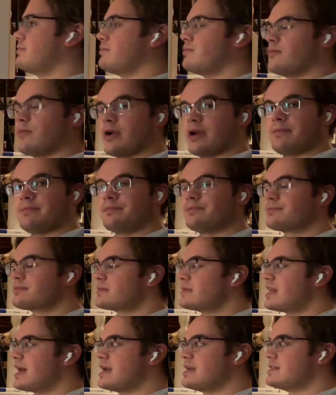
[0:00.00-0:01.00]
right?
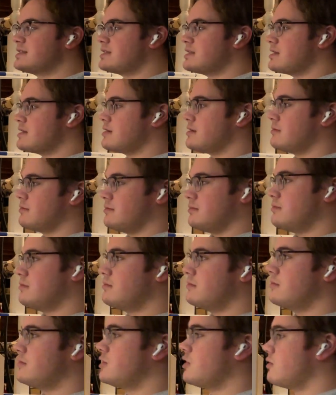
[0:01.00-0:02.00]
That is the
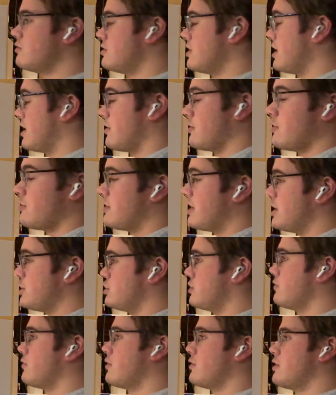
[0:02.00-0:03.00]
other
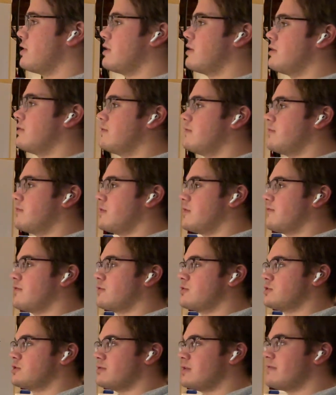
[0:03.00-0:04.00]
notation for the
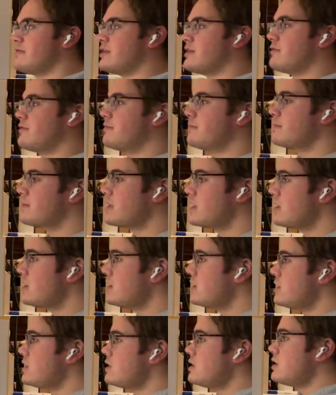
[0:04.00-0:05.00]
first derivative.
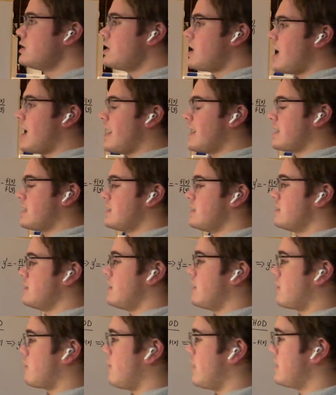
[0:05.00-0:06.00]
I can
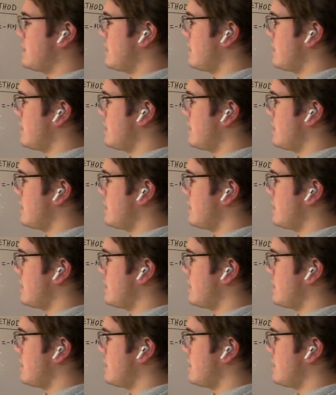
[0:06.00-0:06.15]
equate